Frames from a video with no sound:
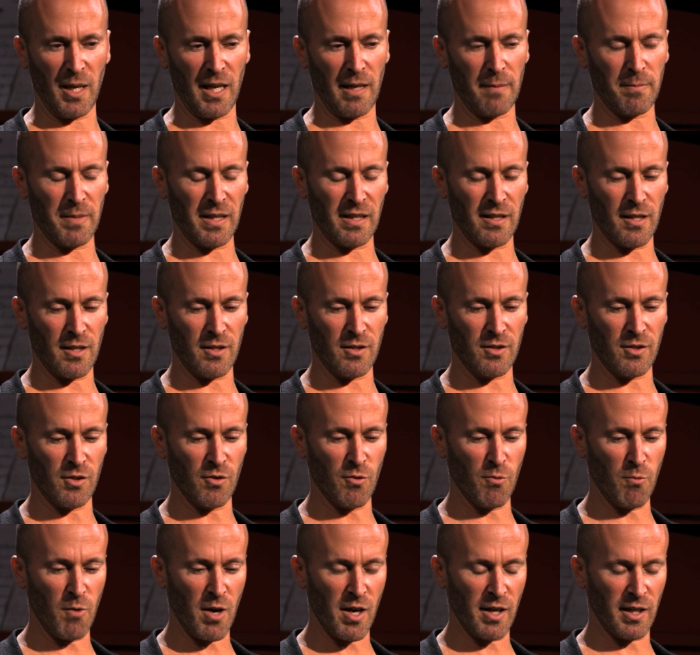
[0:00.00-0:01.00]
it because
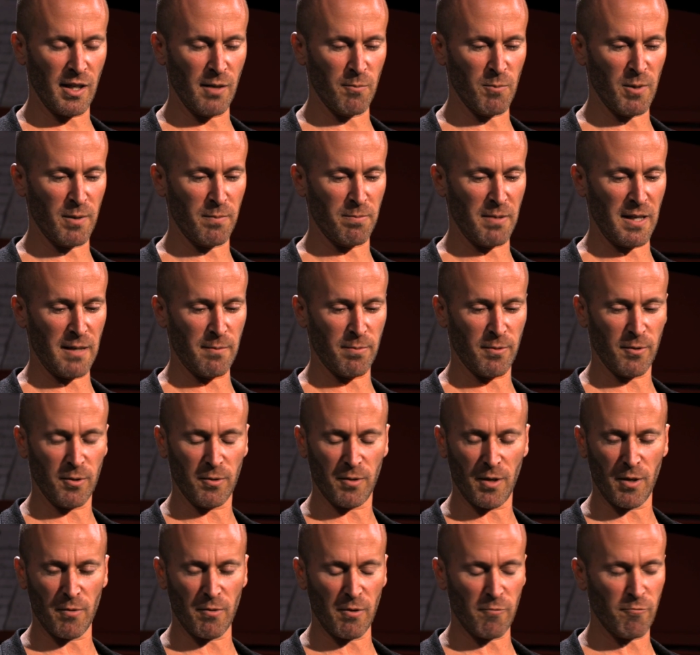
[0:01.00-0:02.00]
you're working with
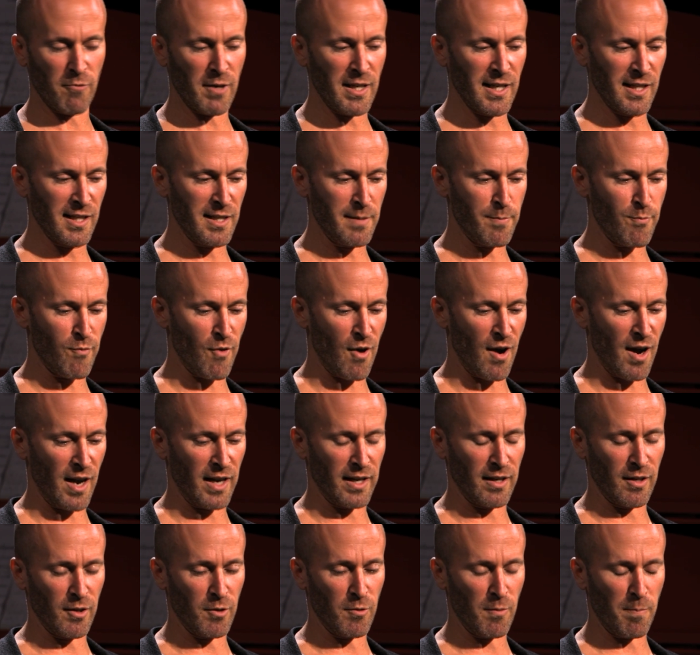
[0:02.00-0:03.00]
people who are really
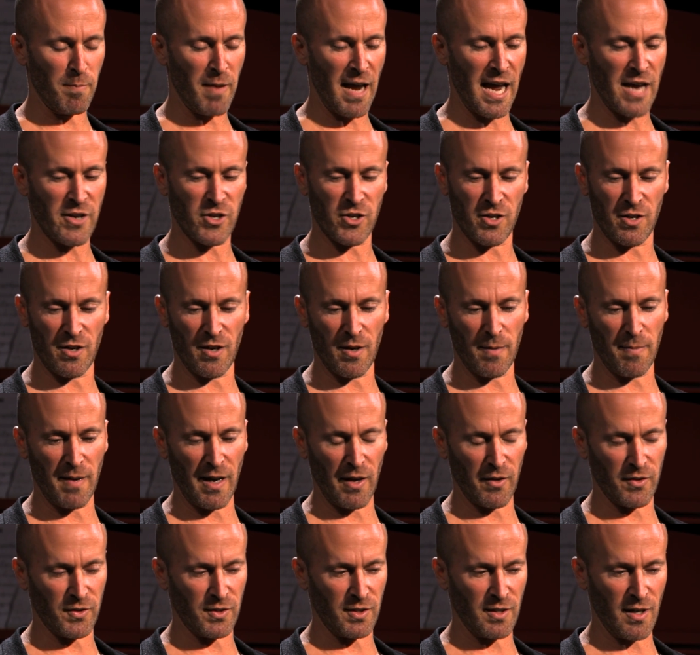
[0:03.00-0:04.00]
bright, who are passionate
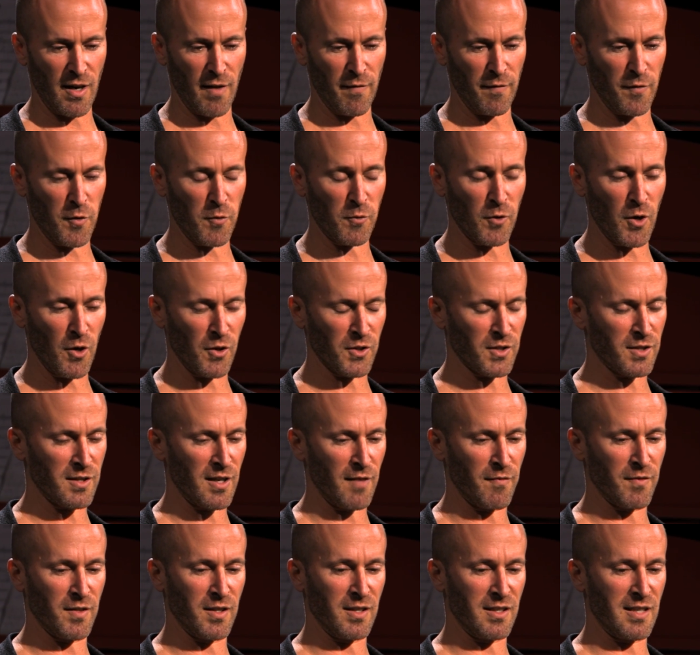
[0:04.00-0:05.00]
about stuff, who've got
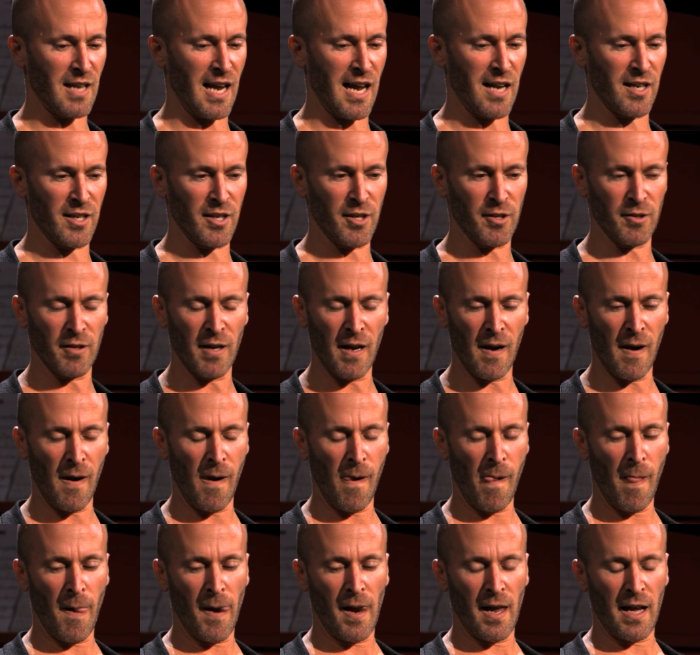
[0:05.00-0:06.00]
stuff to tell you,
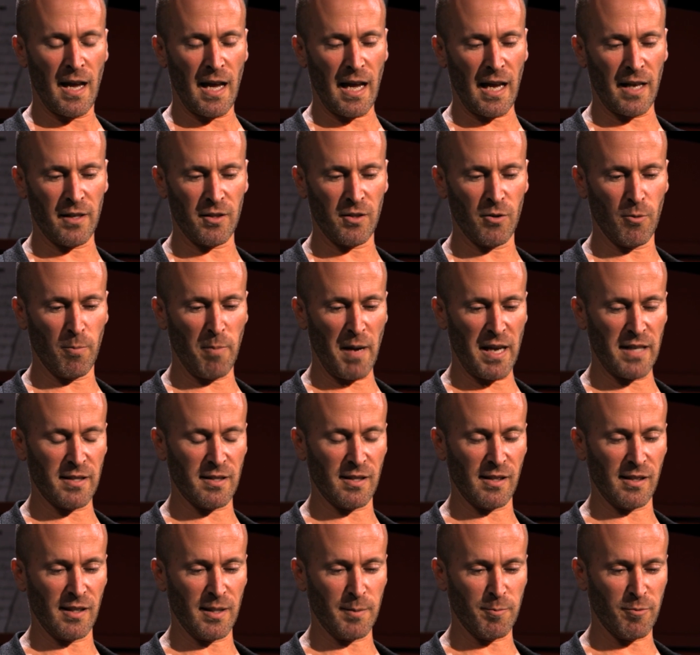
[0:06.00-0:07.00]
and you're
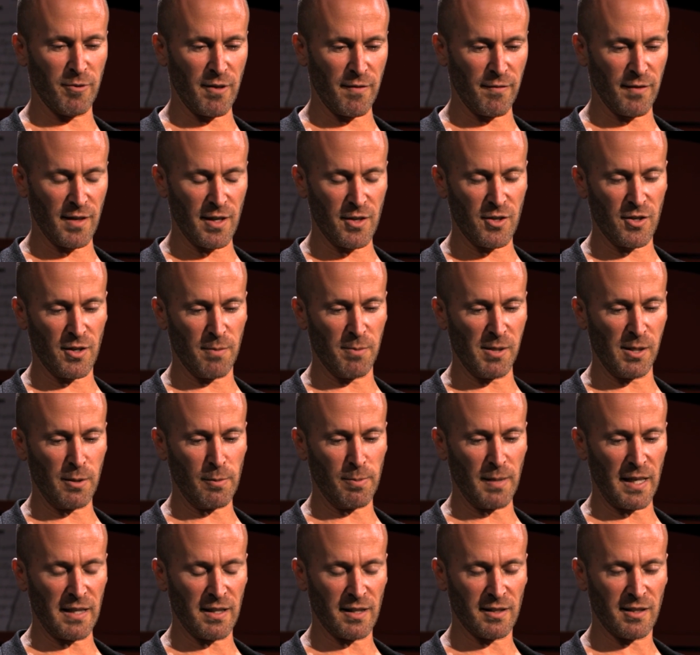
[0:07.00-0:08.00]
basically privileged to be
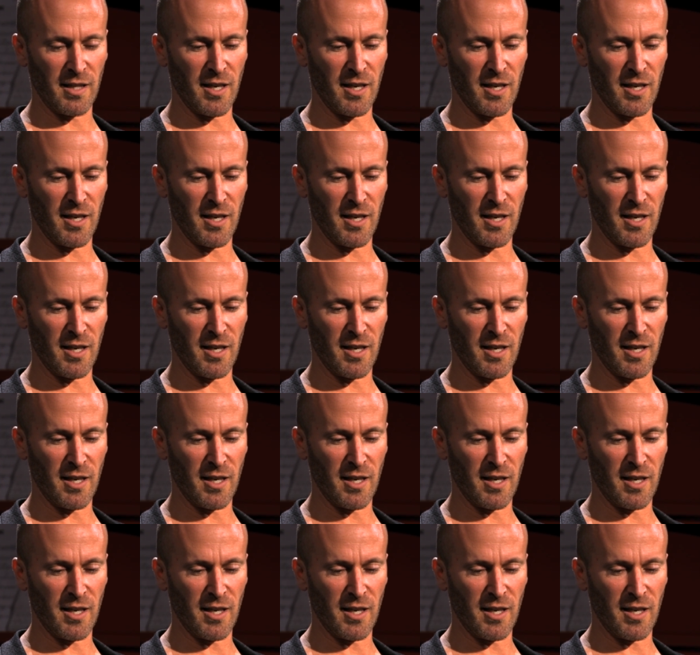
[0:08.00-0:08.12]
spending